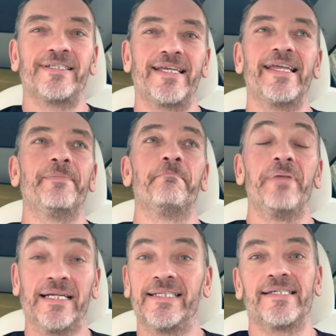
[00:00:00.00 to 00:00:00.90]
to get
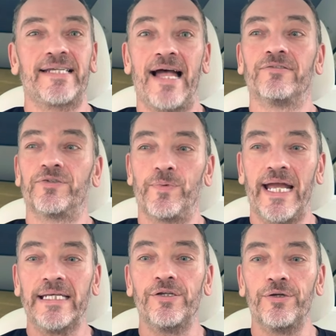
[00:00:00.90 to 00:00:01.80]
big discounts when
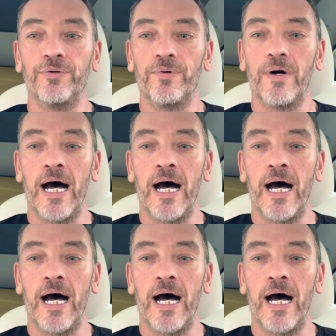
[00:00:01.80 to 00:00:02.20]
I do